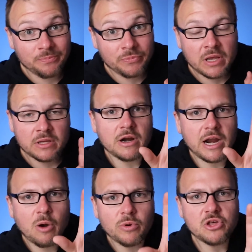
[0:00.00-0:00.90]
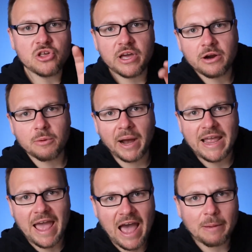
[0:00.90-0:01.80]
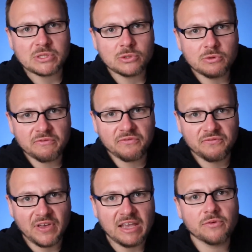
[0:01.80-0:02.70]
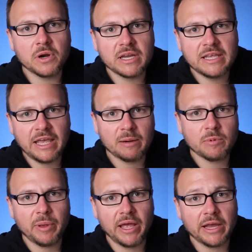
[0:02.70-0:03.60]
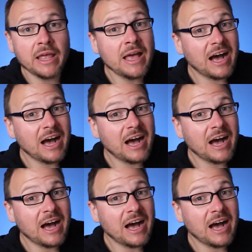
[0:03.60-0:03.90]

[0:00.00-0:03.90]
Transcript: So to start, I want to share my absolute favorite camera bag.